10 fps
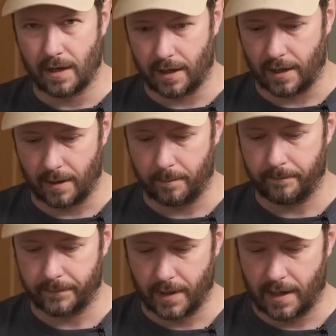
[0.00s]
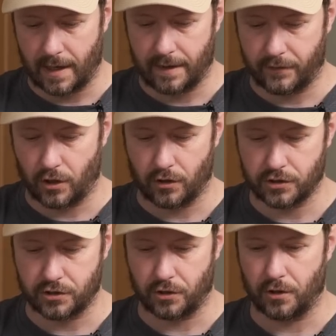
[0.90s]
Um, I've got
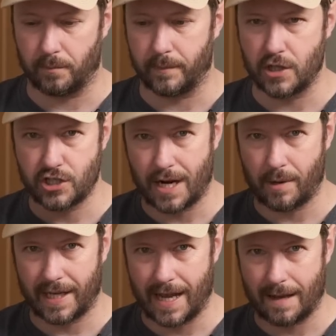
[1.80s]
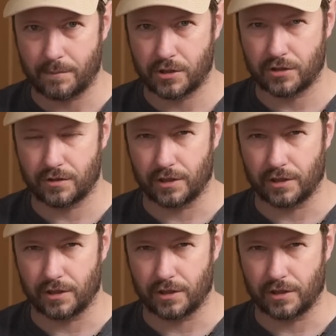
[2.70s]
some shower caps